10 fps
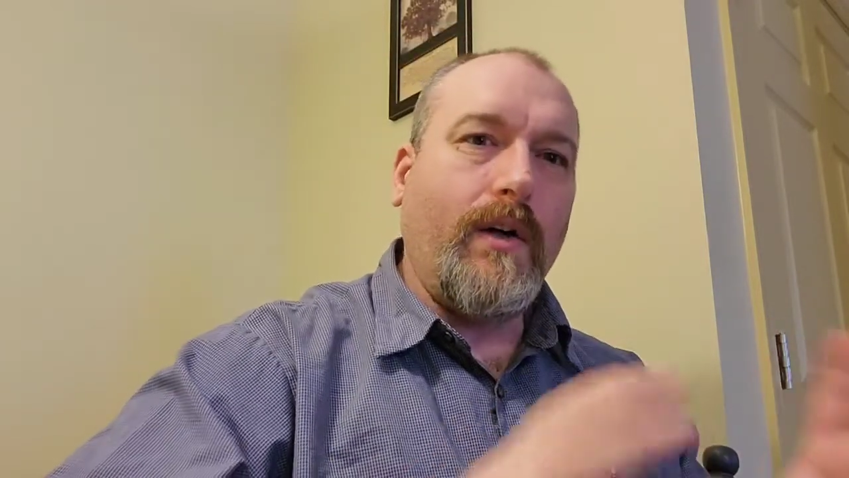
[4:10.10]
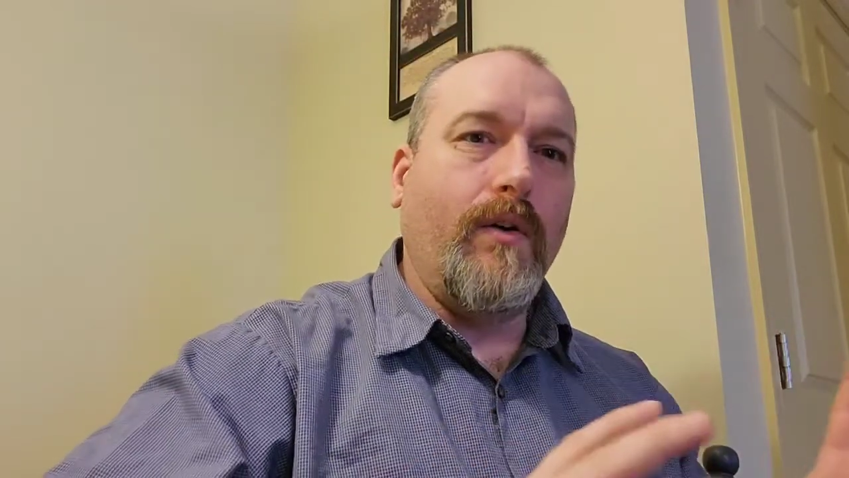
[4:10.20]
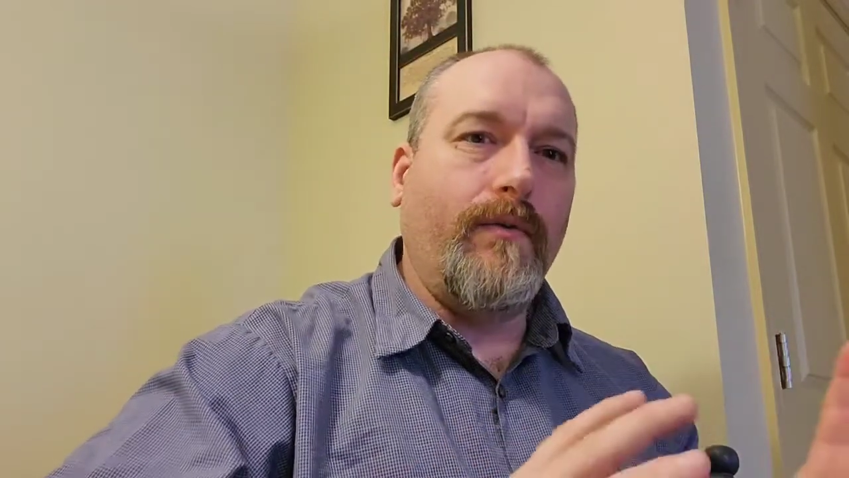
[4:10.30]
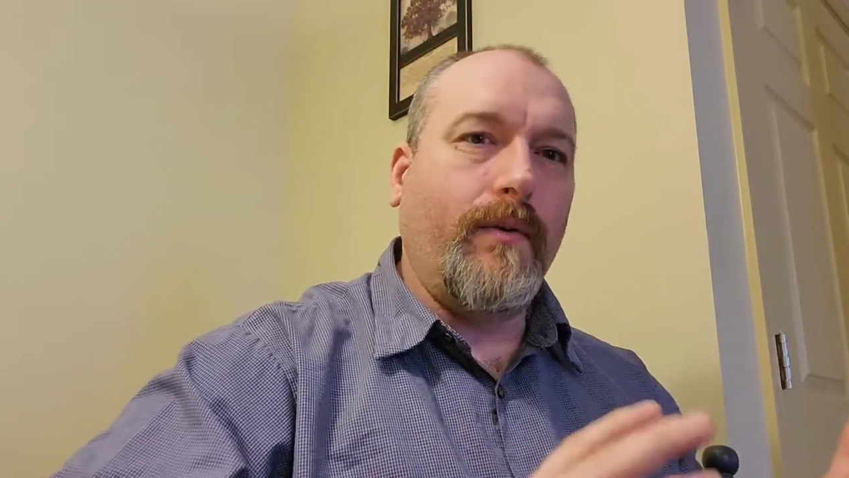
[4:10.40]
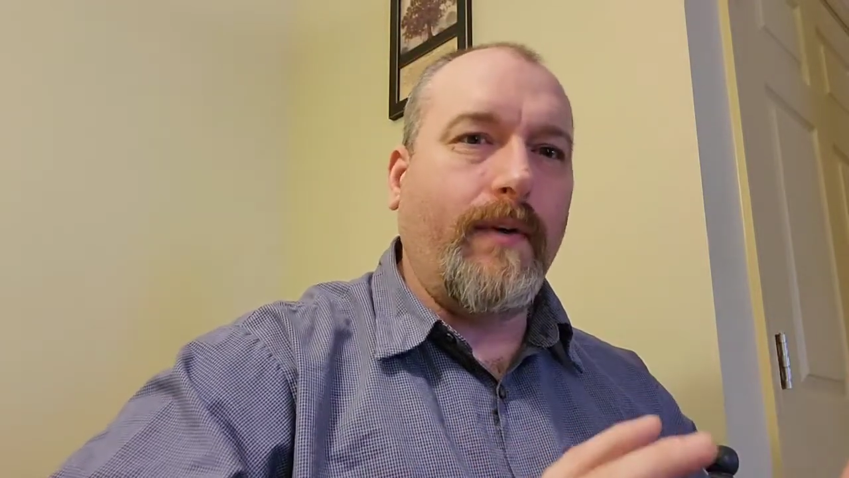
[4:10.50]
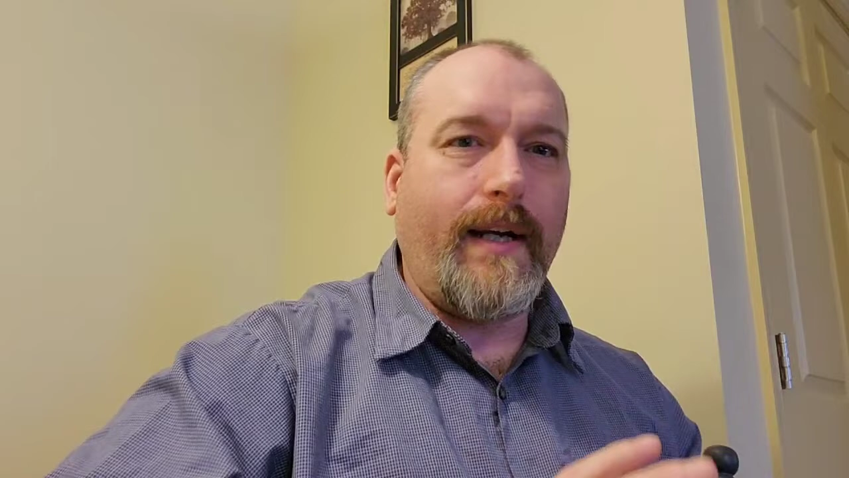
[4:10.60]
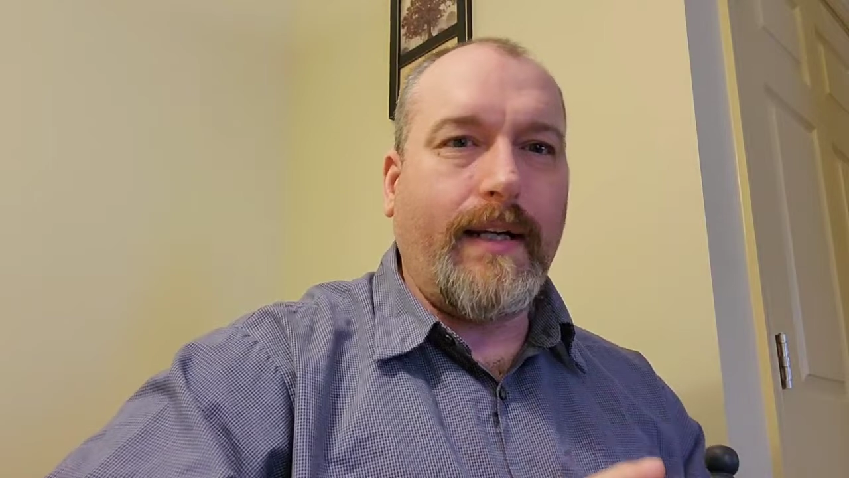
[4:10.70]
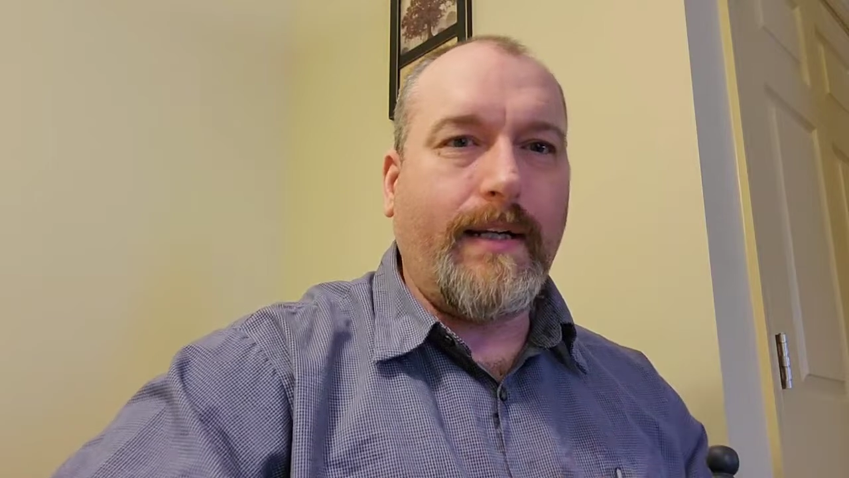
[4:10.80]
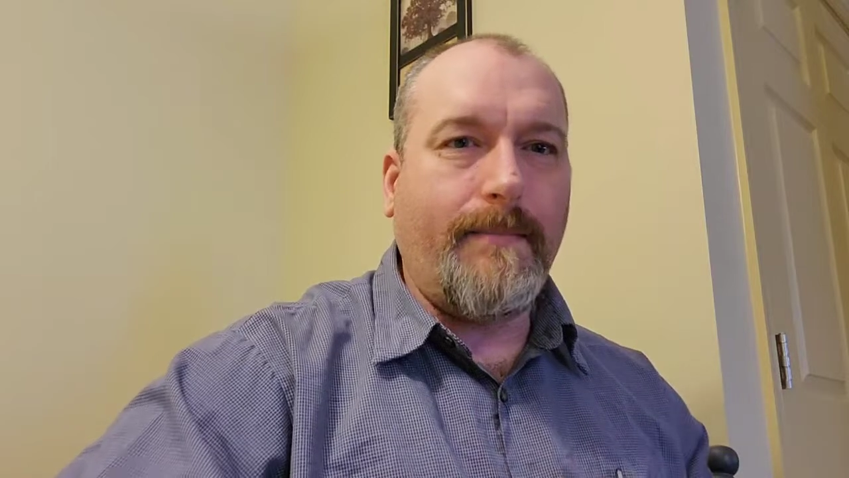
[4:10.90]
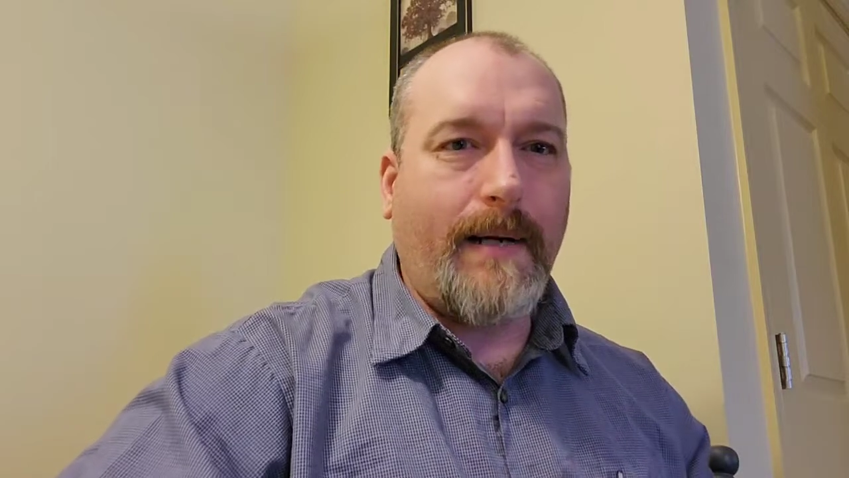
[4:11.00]

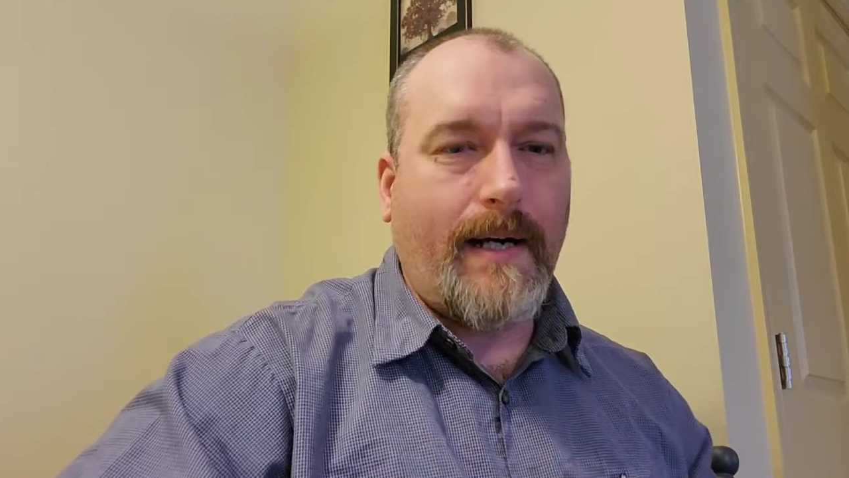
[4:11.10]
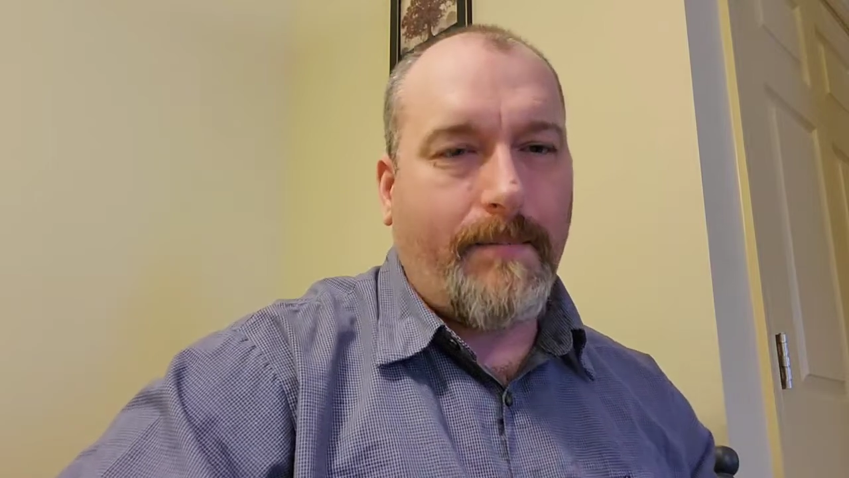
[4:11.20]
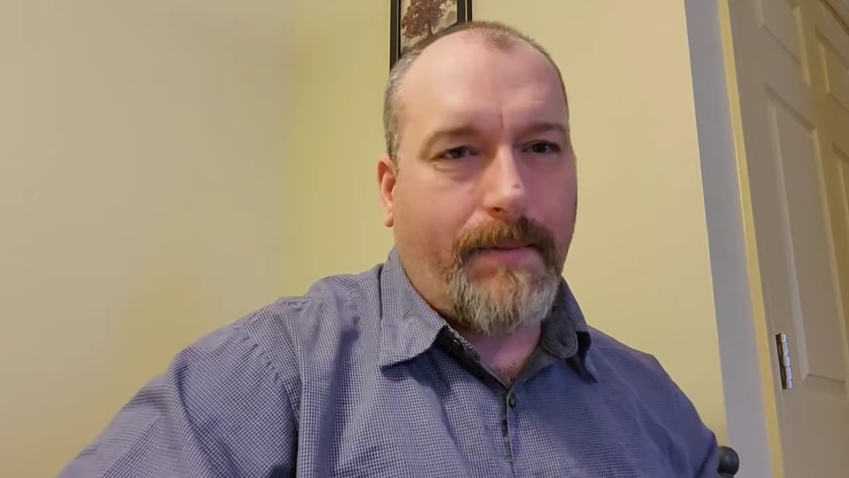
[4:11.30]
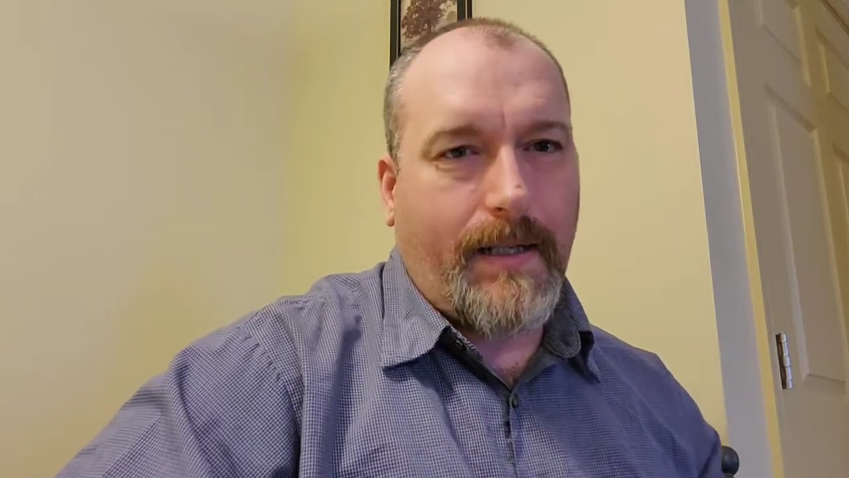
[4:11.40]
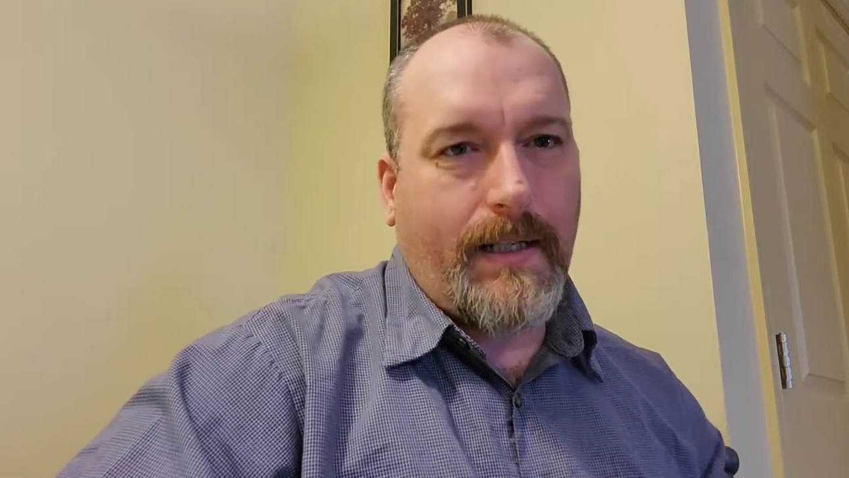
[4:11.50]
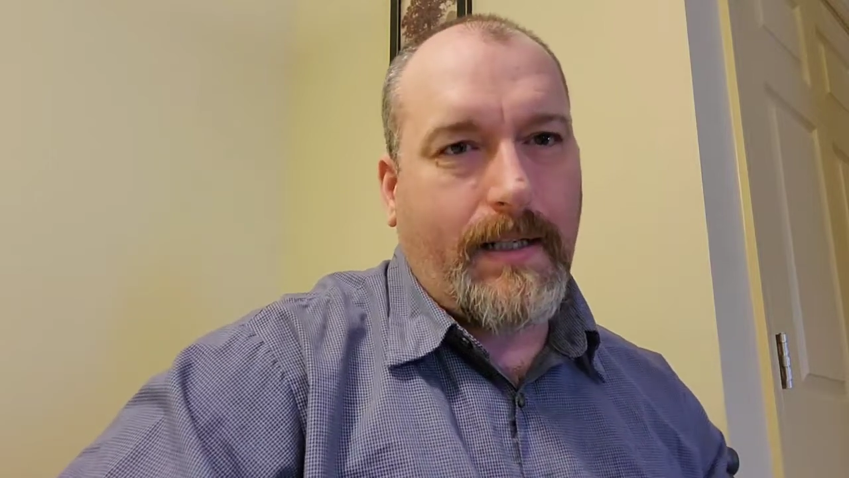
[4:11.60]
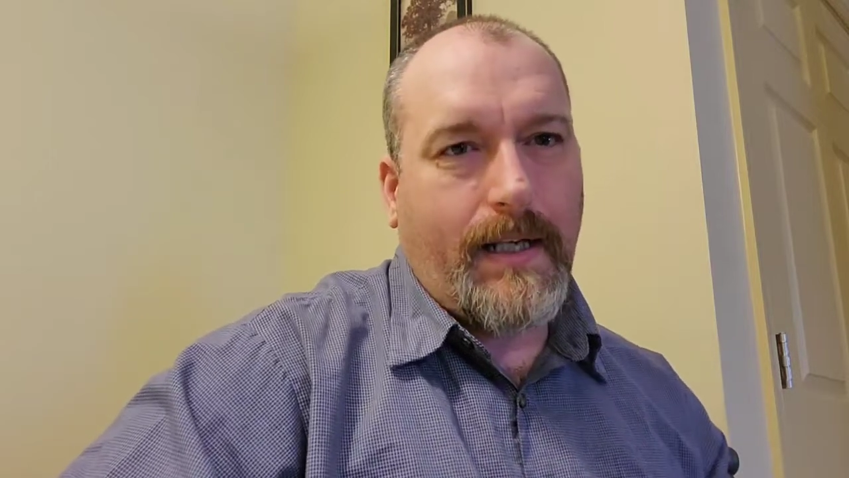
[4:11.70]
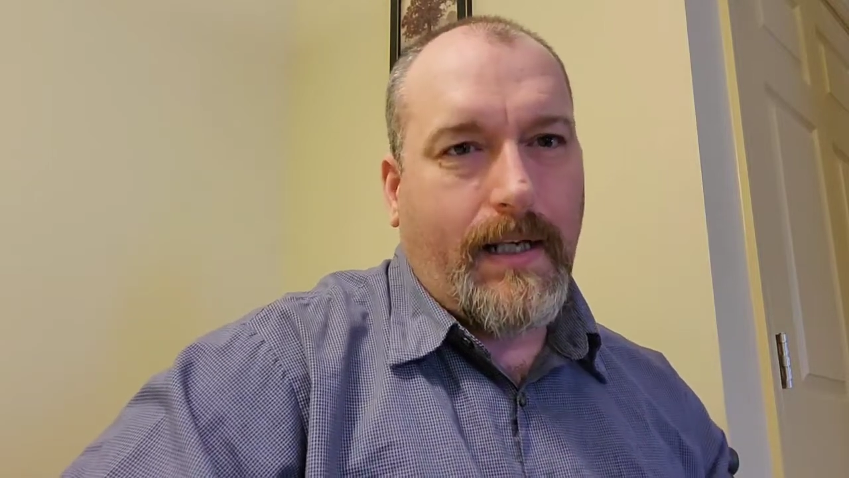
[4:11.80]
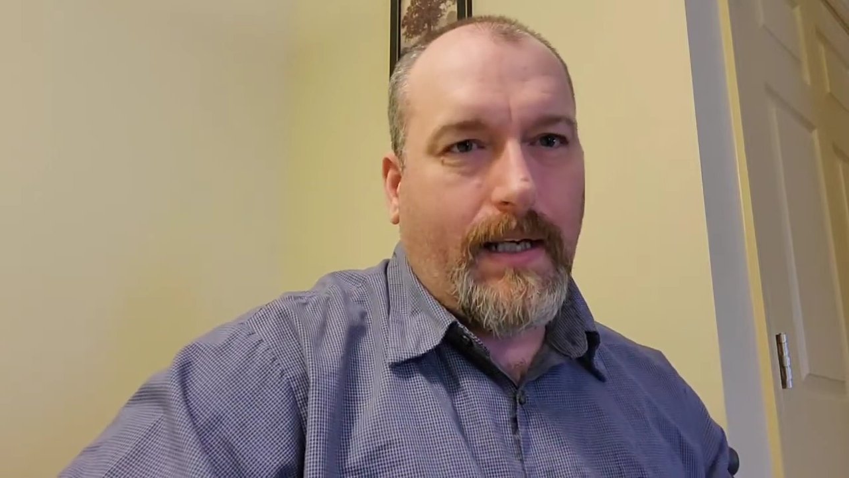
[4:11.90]
overrated in my opinion,